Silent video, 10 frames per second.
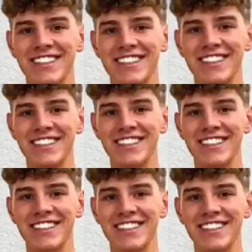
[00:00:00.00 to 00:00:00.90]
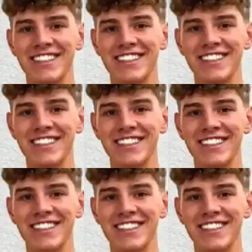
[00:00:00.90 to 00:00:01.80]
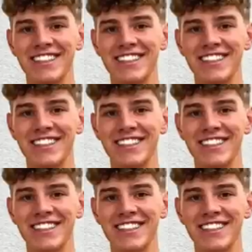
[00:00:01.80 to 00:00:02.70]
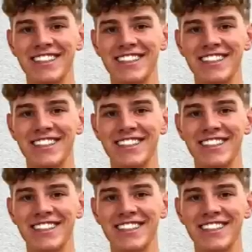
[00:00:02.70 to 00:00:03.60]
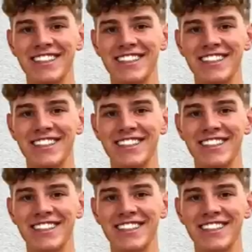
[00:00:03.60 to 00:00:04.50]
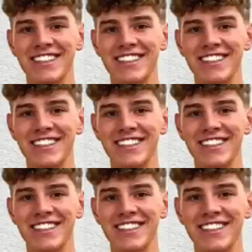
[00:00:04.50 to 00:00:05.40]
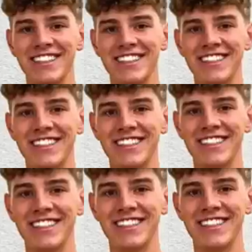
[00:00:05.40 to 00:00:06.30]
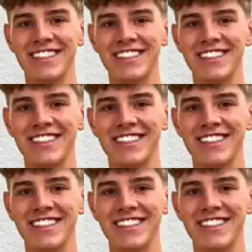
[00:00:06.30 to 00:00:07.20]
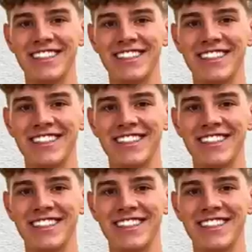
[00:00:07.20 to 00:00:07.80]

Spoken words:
(silent)